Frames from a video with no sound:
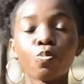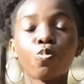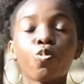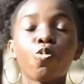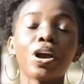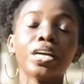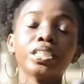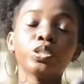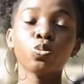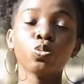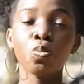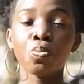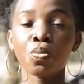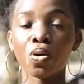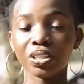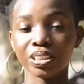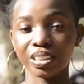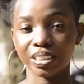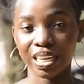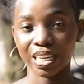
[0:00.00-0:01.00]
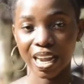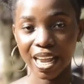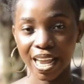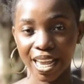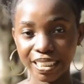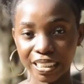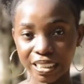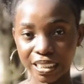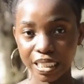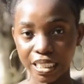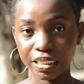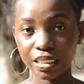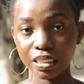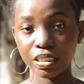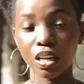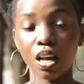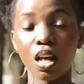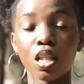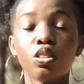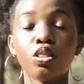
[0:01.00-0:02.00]
Poets who mourned their exit
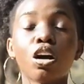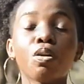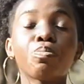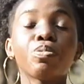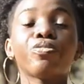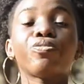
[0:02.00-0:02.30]
long